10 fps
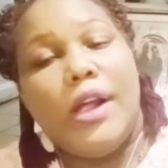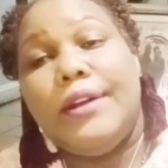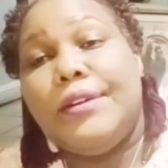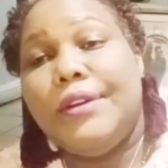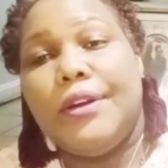
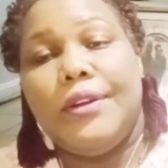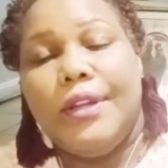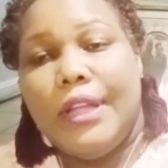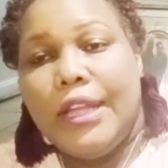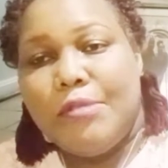I don't know.
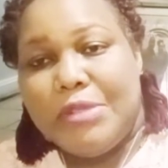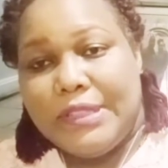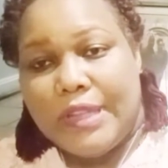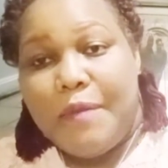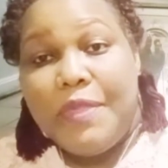But
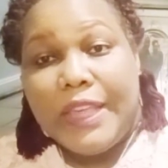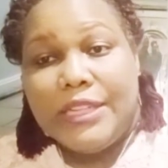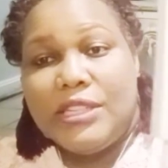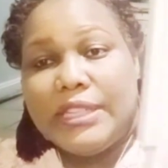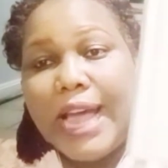
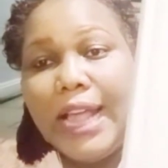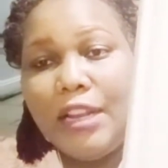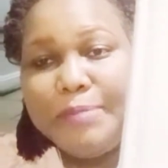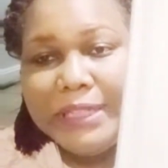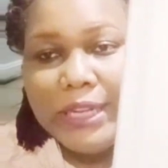something
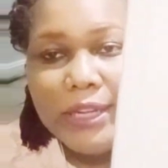shall be